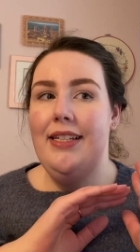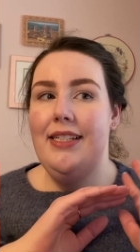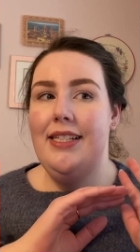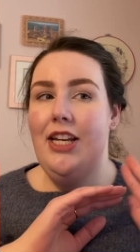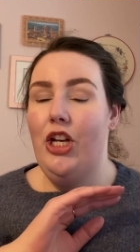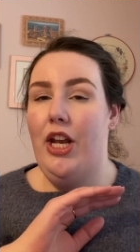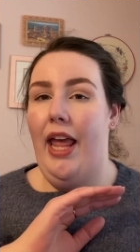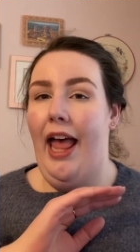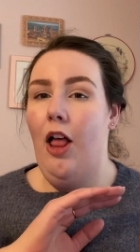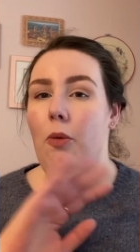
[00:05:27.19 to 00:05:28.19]
didn't
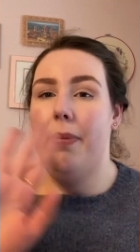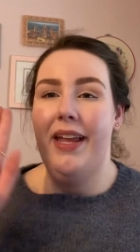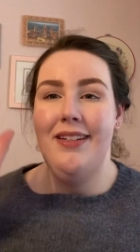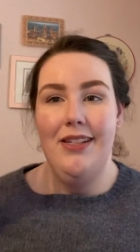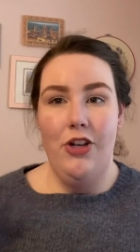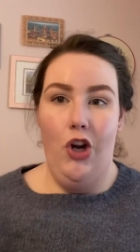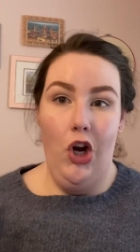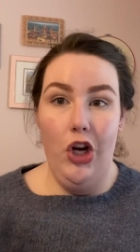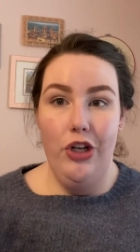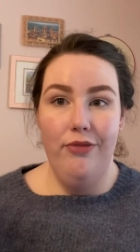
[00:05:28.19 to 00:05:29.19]
help and didn't
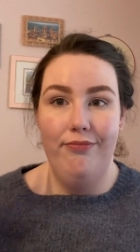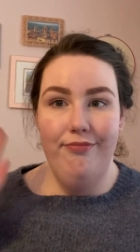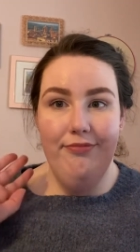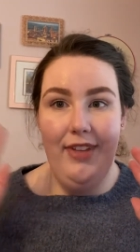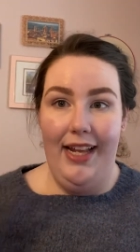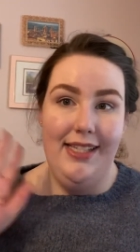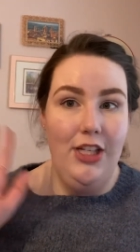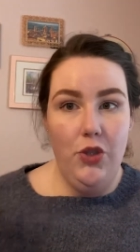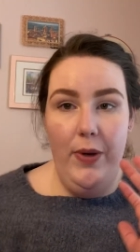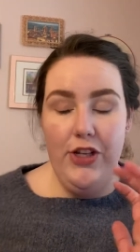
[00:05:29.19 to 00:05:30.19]
hurt that
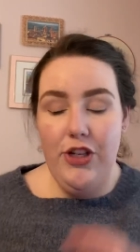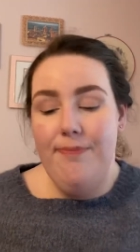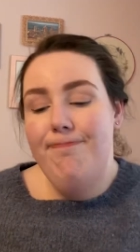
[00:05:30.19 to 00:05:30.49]
situation.